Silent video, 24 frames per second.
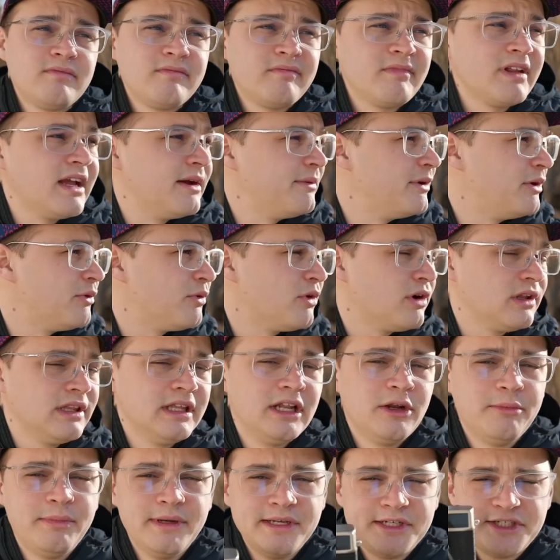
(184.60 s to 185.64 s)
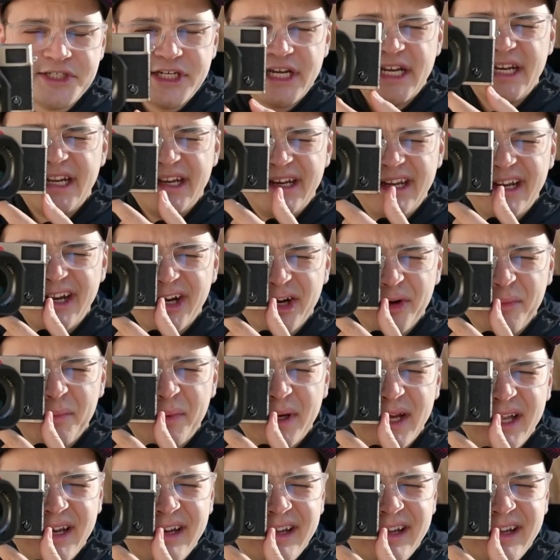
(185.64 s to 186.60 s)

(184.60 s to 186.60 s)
I mean, we're a little bit shaded here, but